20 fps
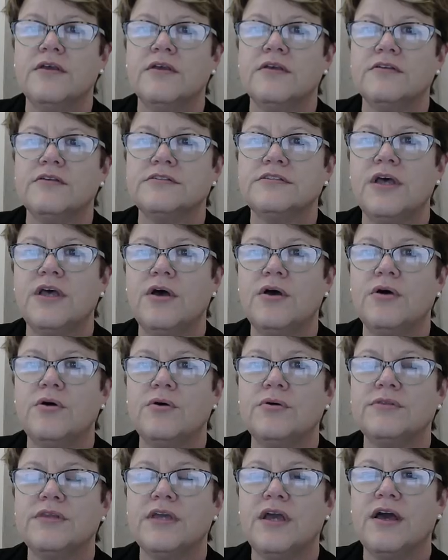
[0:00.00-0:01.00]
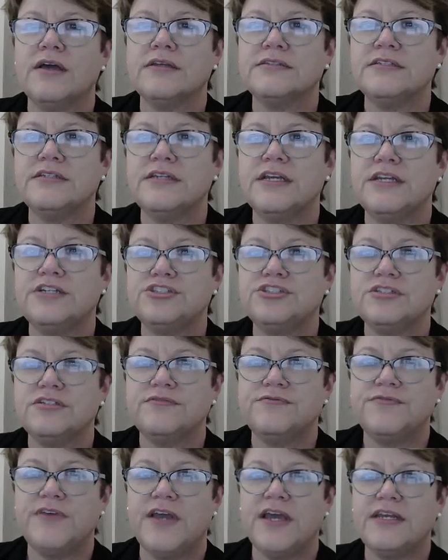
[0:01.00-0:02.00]
So the oxidation
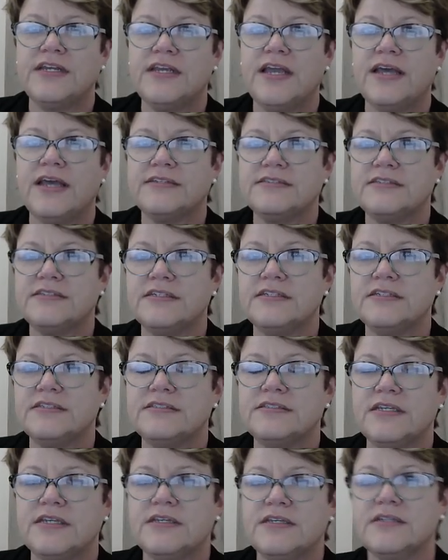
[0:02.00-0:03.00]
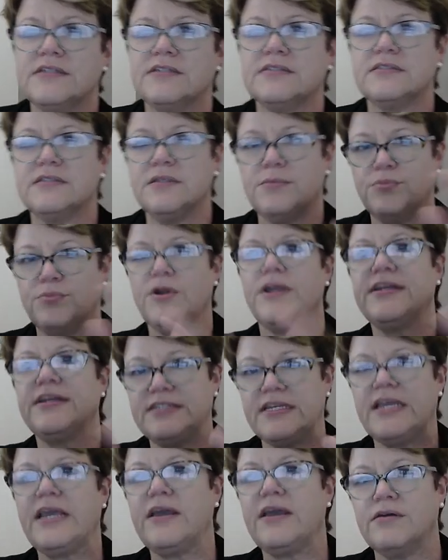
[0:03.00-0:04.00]
of fatty acids is the
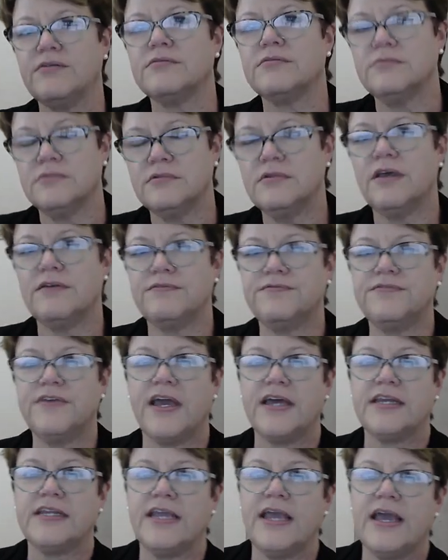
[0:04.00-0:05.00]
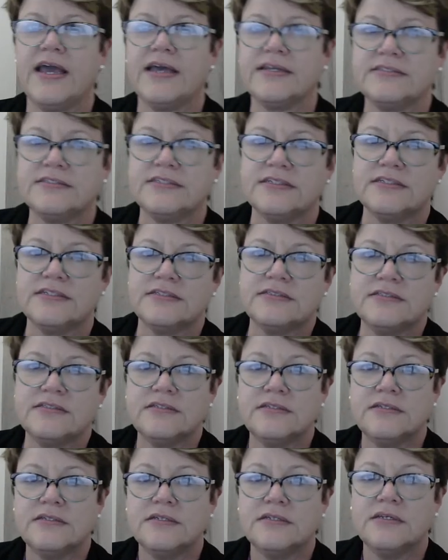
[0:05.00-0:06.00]
breakdown of fatty
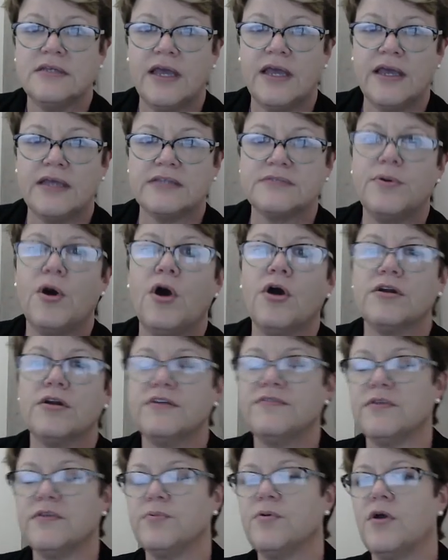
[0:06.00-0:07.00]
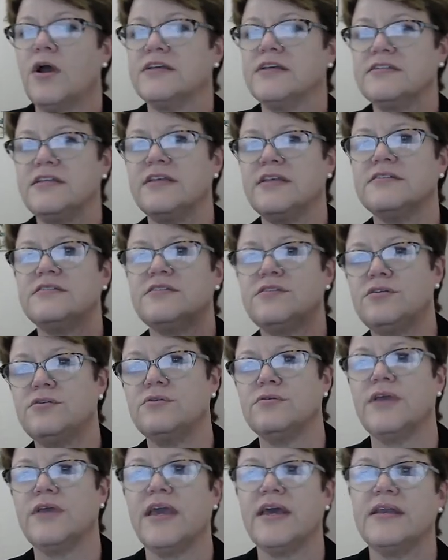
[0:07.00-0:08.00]
acids as part of the process
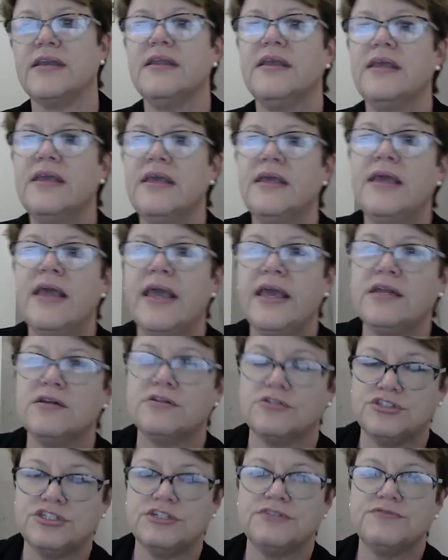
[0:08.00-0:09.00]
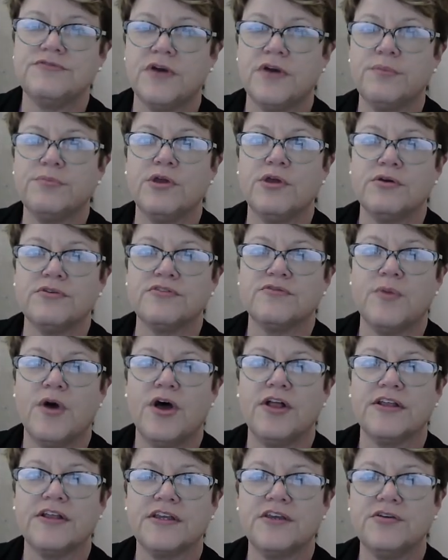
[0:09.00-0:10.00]
to get energy from those
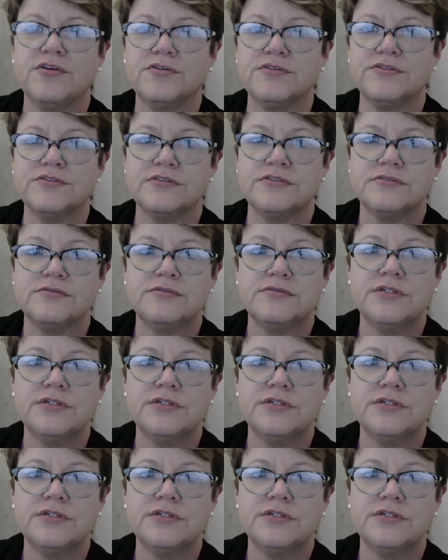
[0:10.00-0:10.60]
molecules.